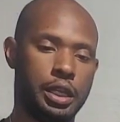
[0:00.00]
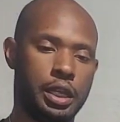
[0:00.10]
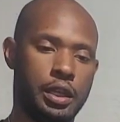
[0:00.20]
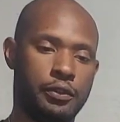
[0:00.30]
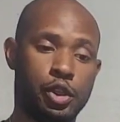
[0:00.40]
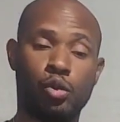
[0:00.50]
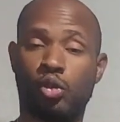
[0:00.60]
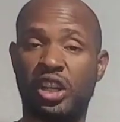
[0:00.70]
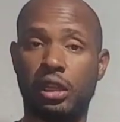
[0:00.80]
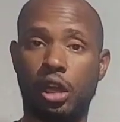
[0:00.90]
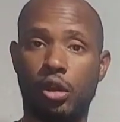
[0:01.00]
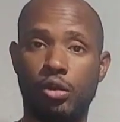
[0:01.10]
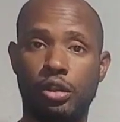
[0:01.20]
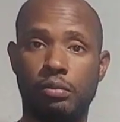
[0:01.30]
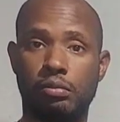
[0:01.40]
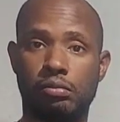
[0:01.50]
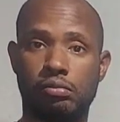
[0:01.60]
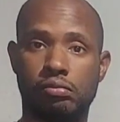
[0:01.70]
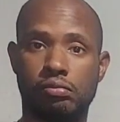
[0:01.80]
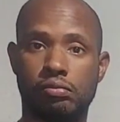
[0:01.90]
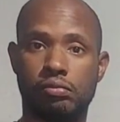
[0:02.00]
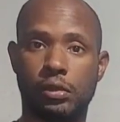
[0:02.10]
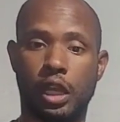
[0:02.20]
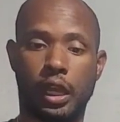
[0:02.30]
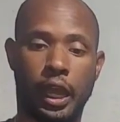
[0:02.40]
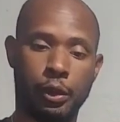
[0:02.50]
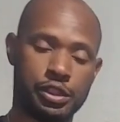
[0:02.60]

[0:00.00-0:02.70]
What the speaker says: if you reload, I